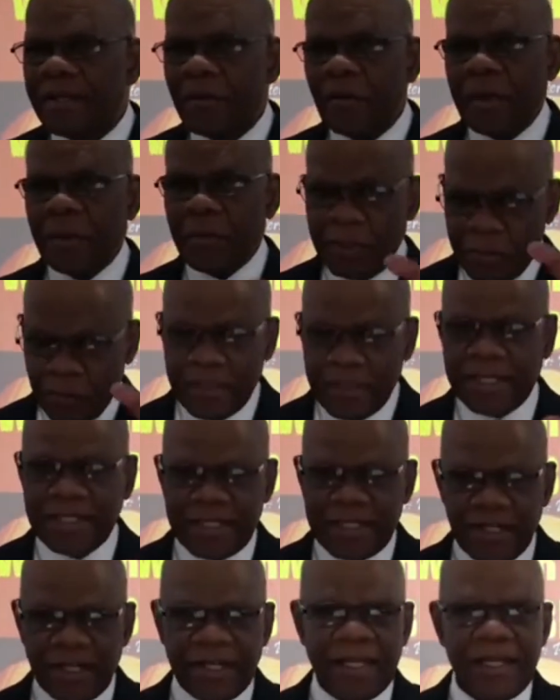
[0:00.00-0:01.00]
when we do that
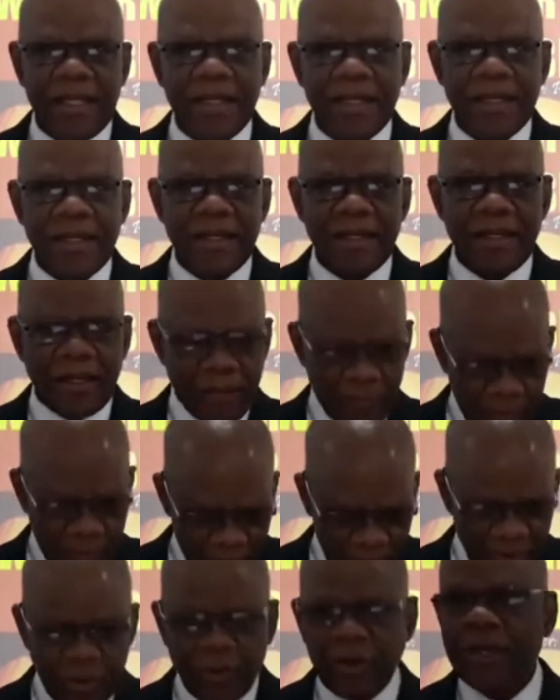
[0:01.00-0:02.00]
study, we
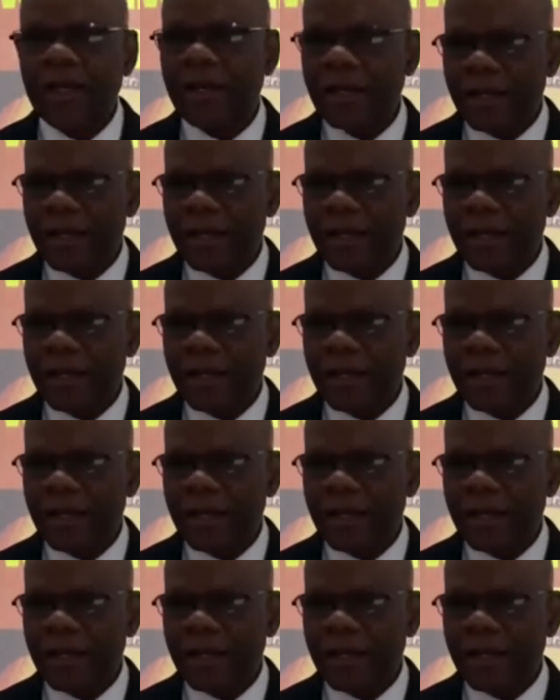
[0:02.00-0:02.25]
will look